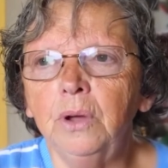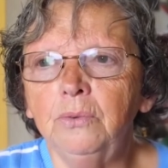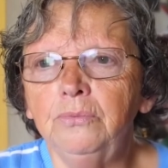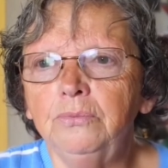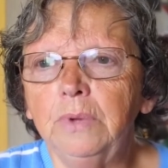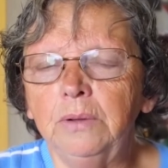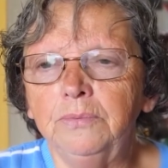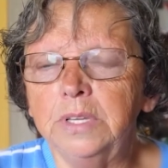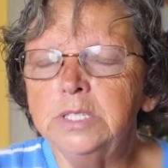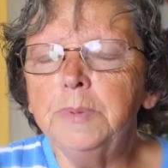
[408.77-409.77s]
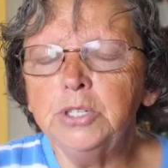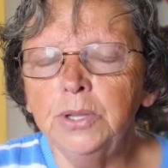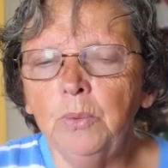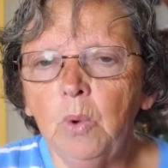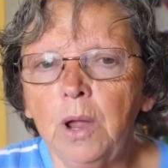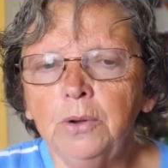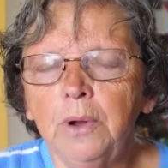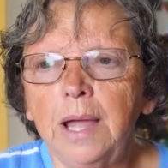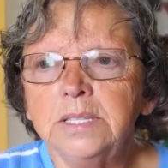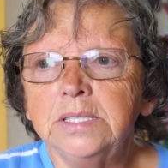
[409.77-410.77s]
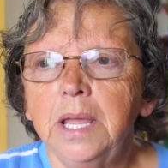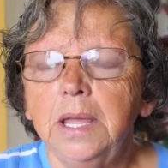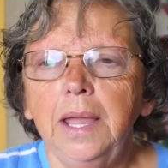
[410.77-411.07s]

of especially the watergrass,